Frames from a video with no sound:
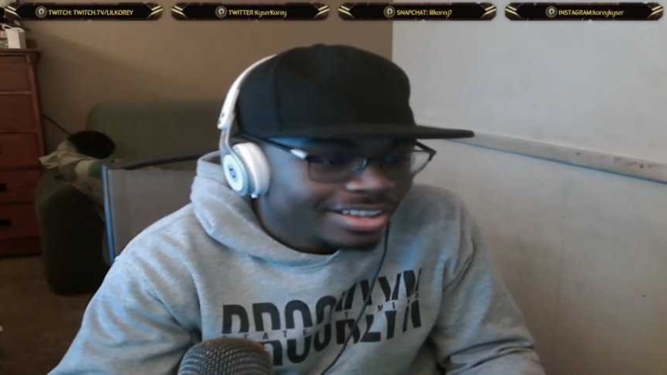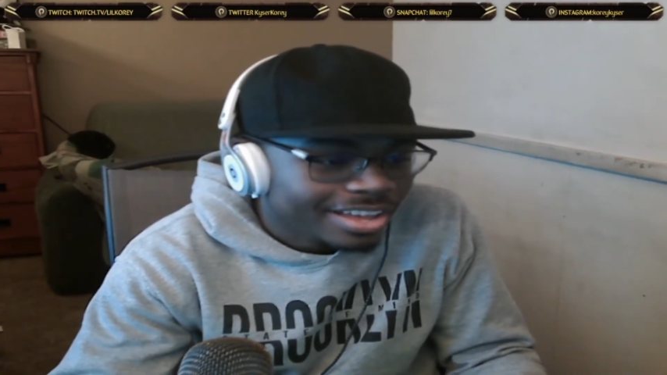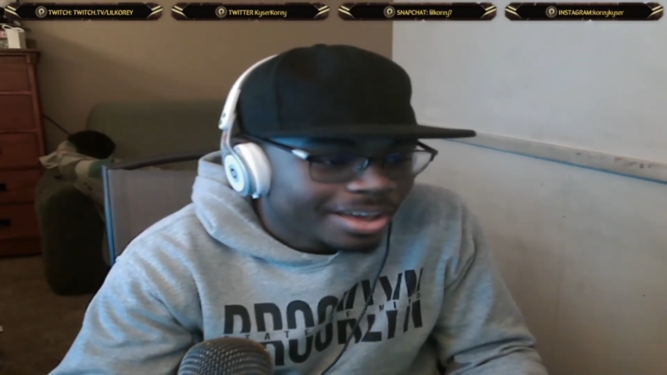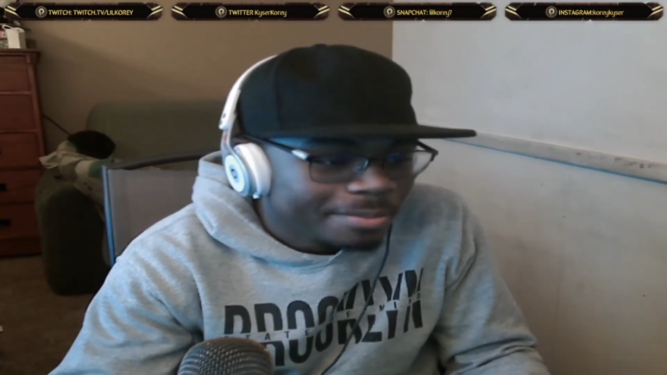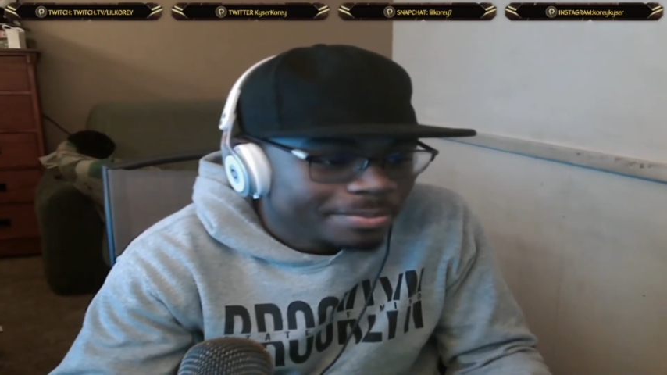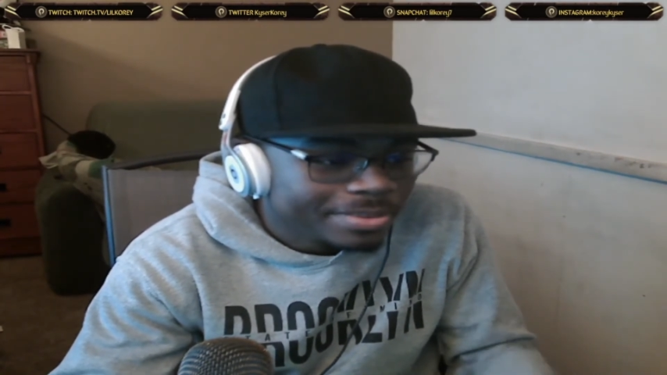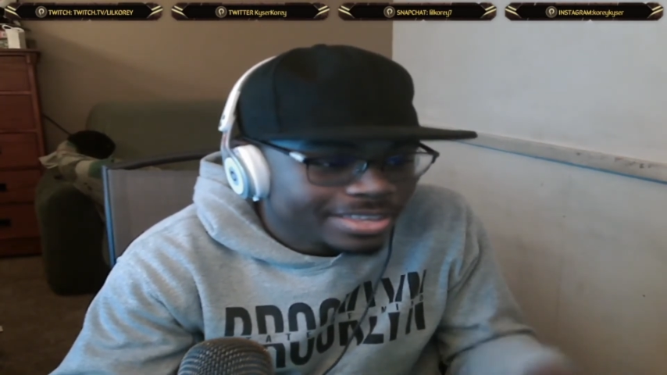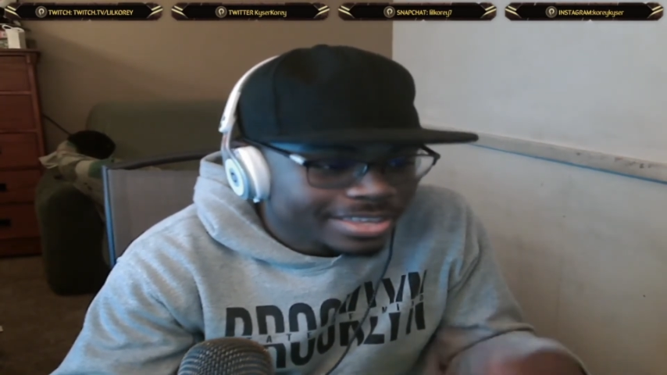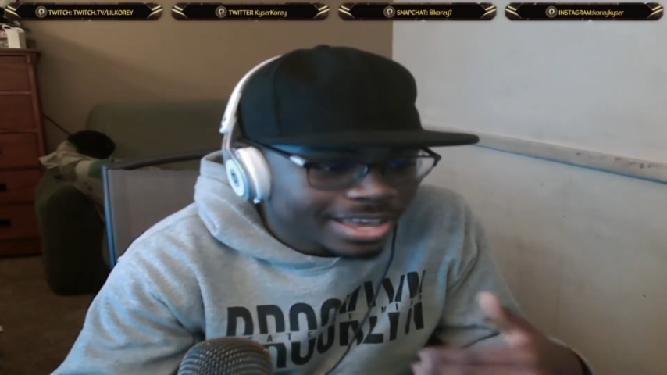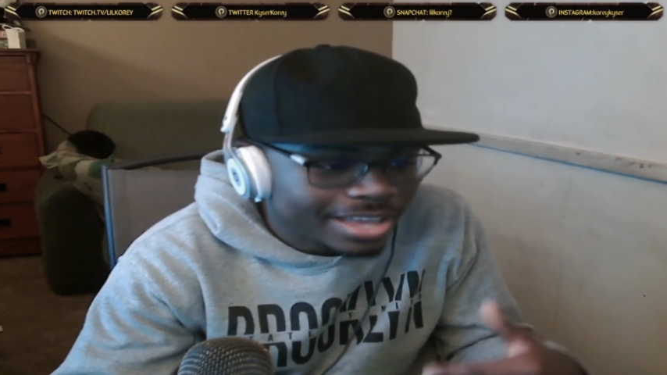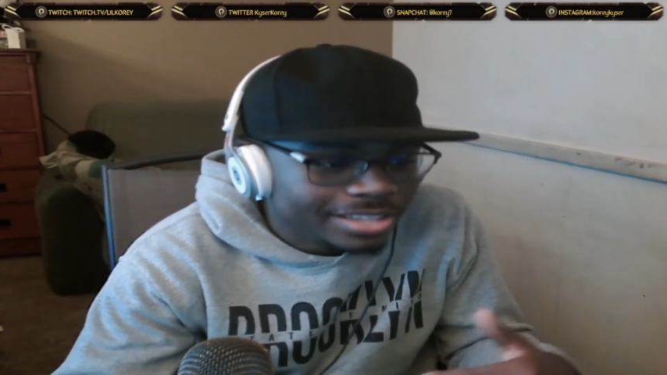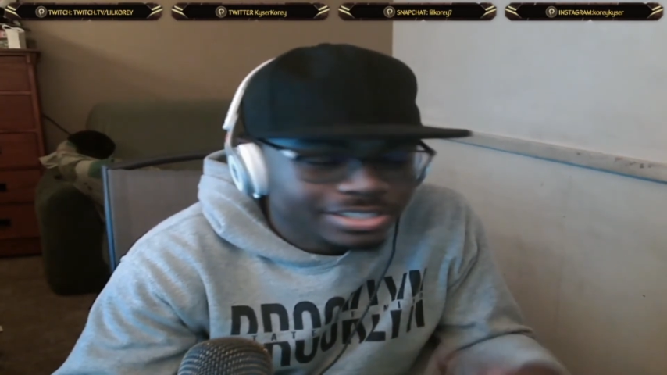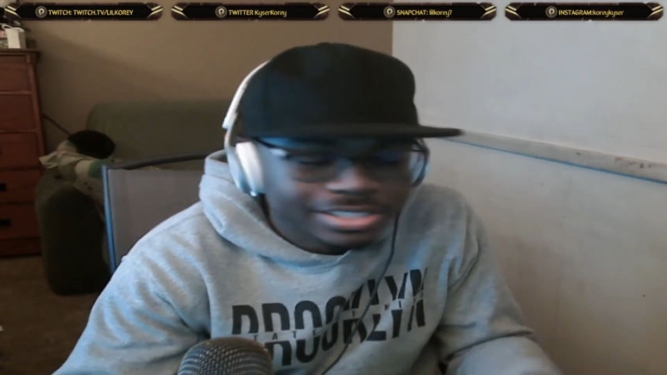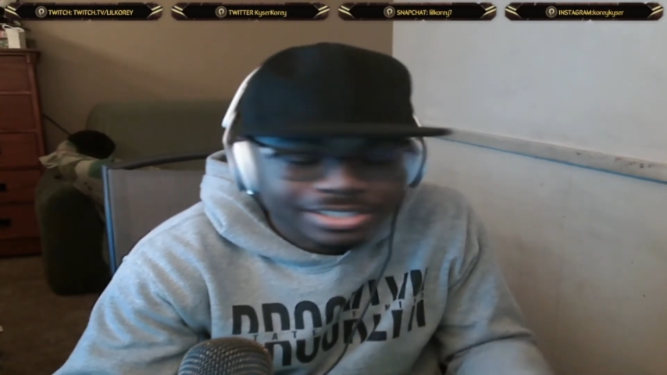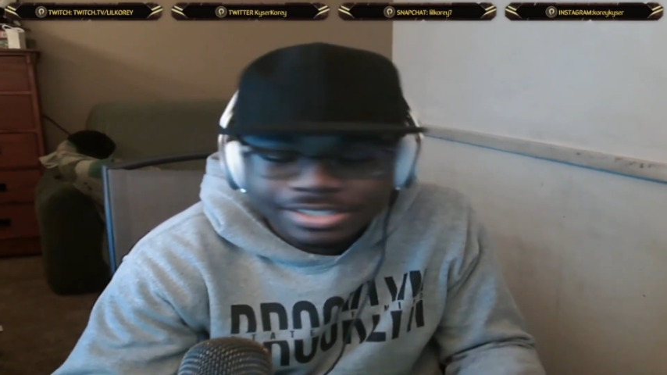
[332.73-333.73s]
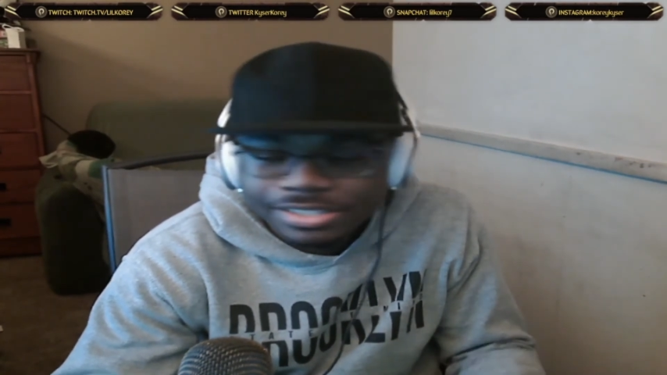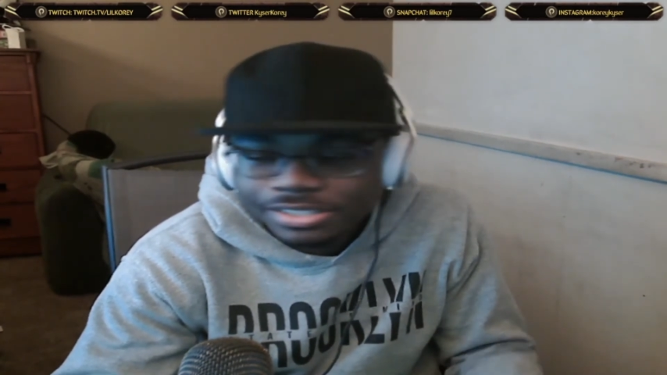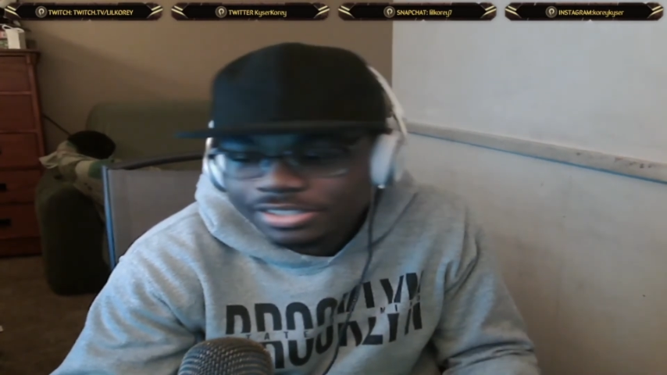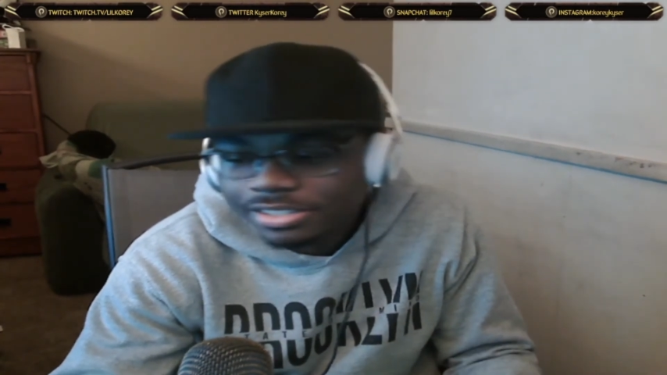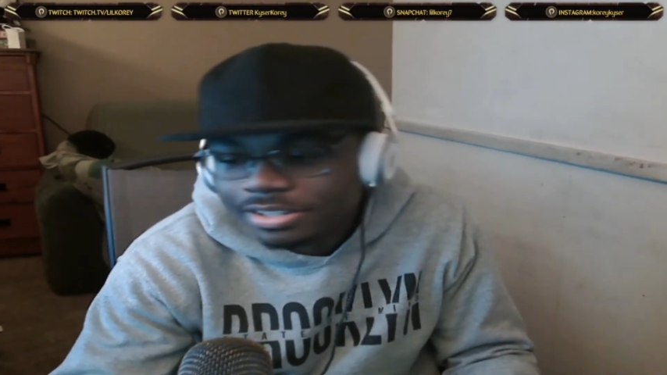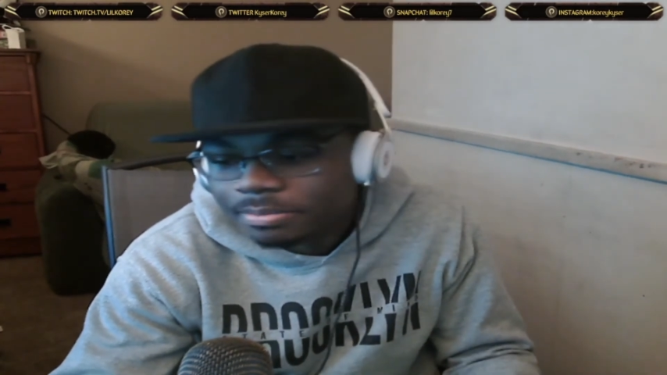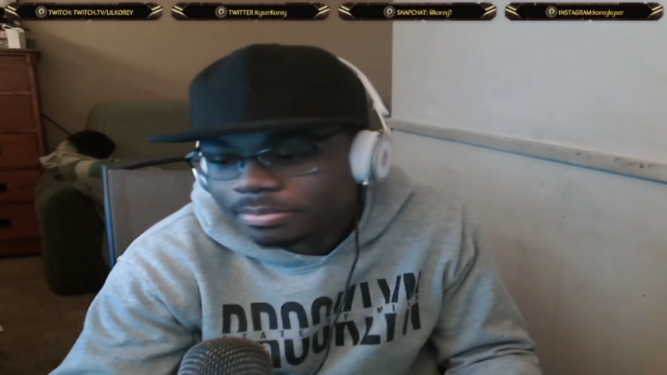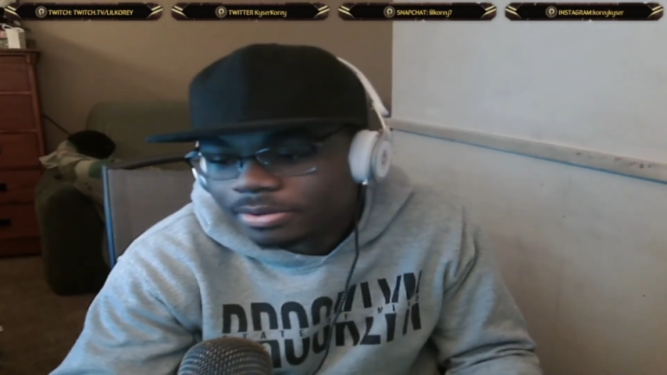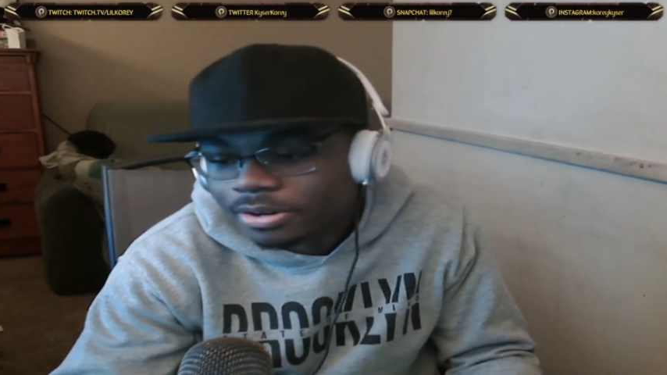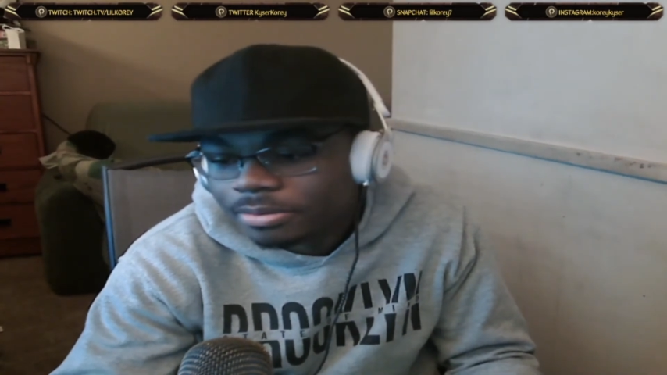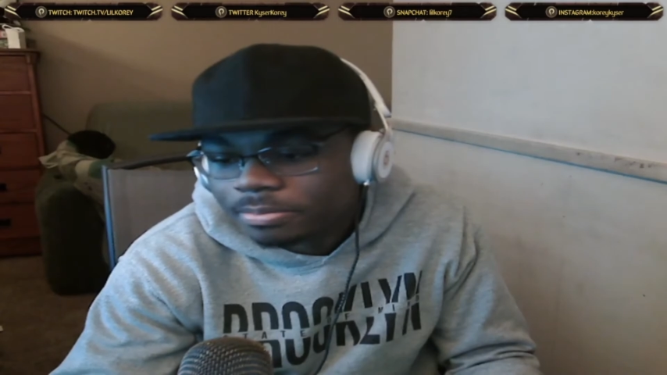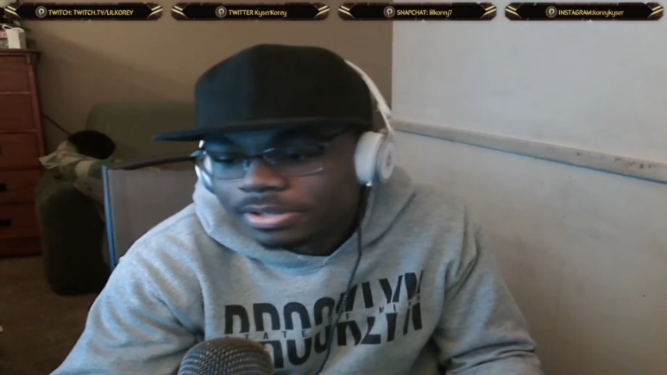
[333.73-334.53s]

I be catching this shit, bro.